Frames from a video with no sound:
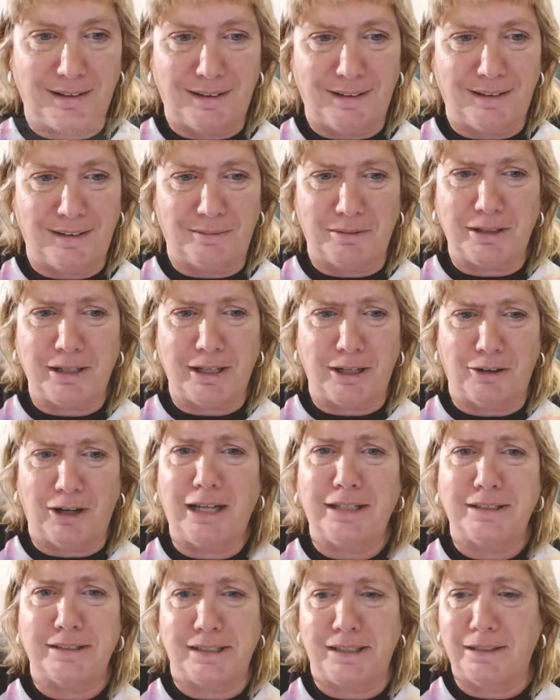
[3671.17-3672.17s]
they're really
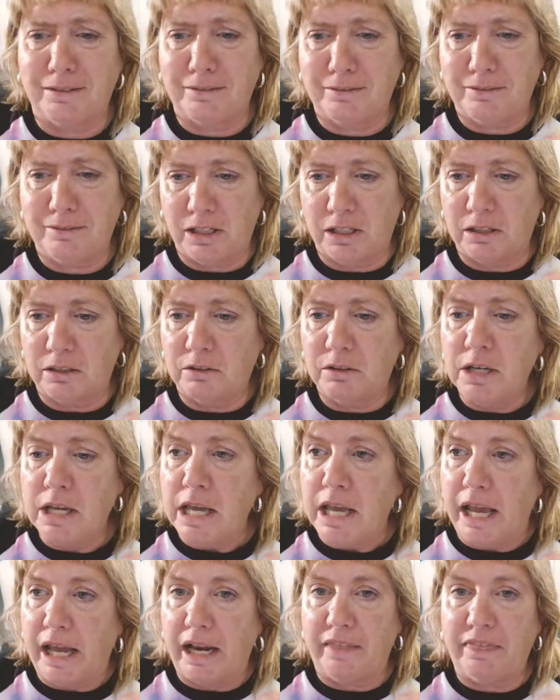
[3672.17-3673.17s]
crazy, you know.
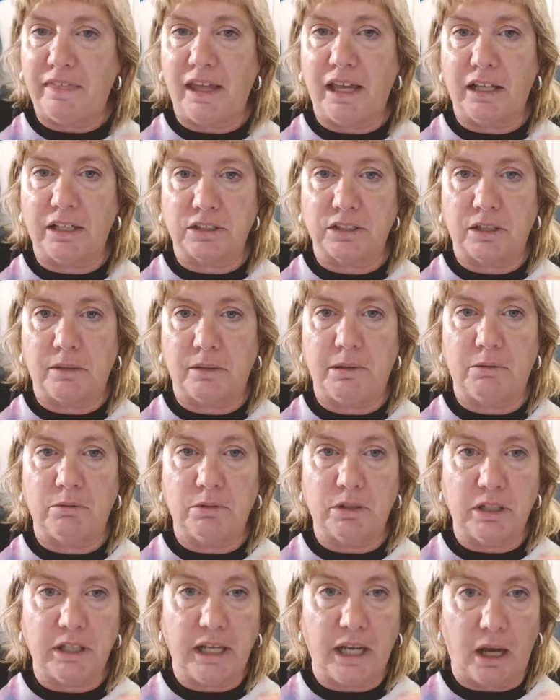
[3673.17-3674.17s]
And I think it's going to be
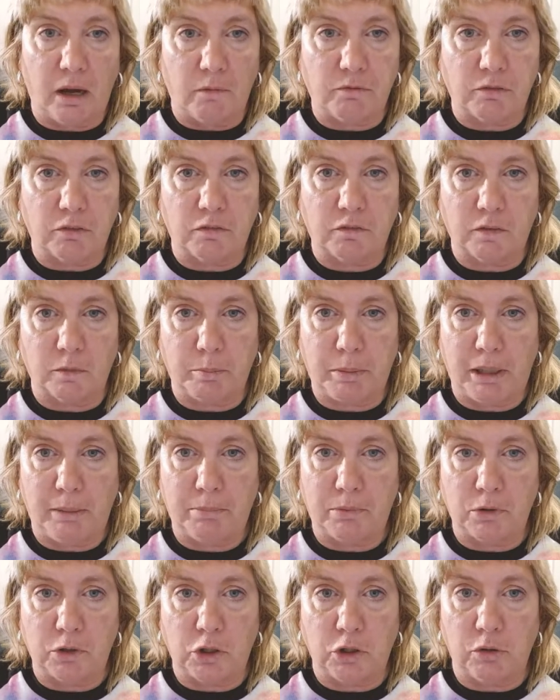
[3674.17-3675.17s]
really helpful for
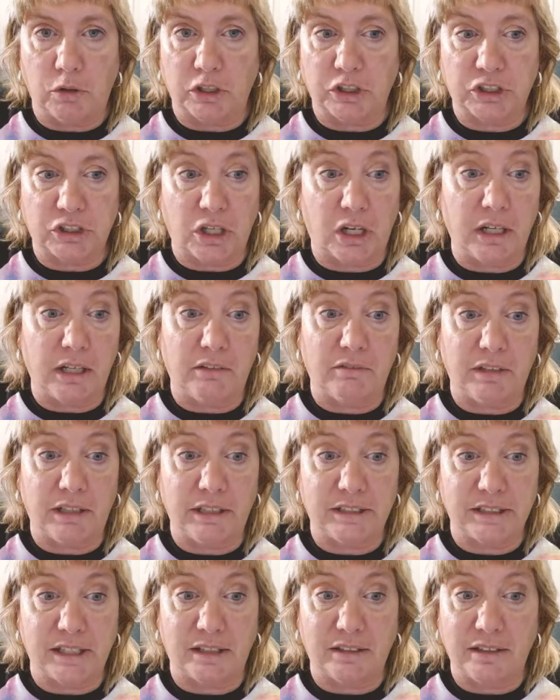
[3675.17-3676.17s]
people who are starting
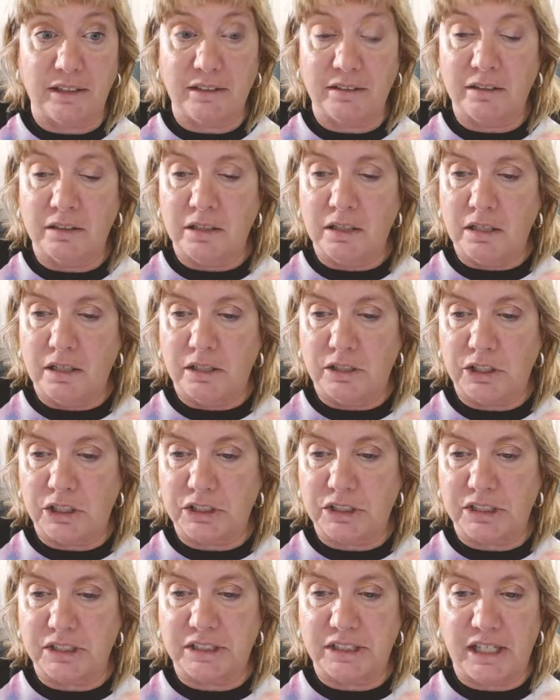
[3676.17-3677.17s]
reselling, just
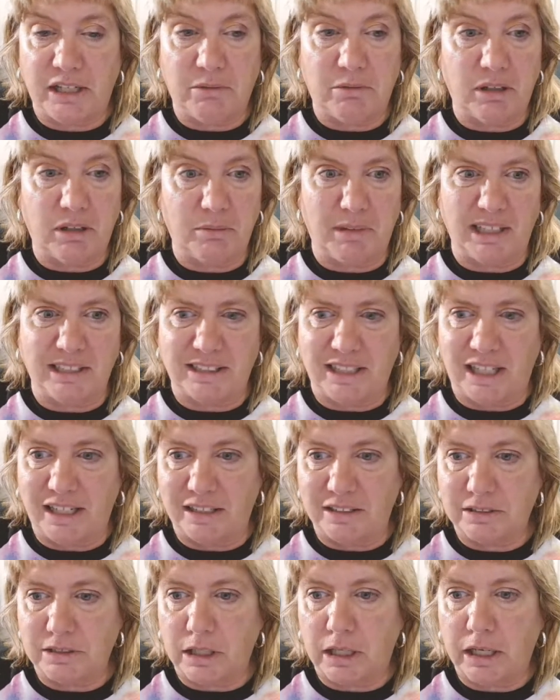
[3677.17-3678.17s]
to see what my day
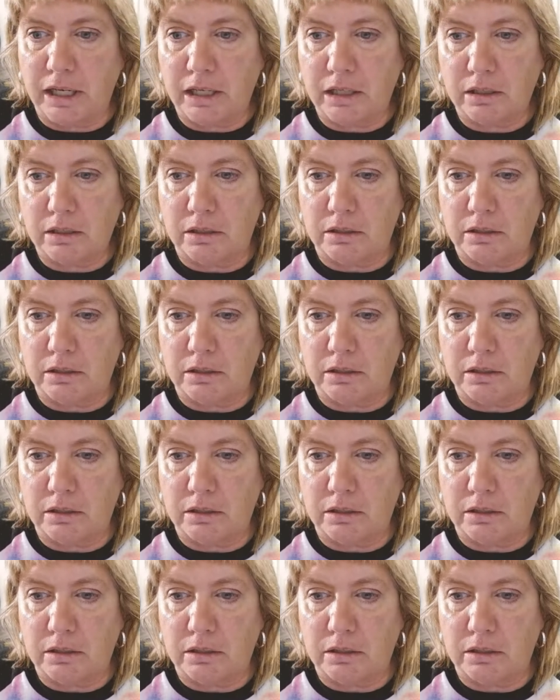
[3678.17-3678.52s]
is like.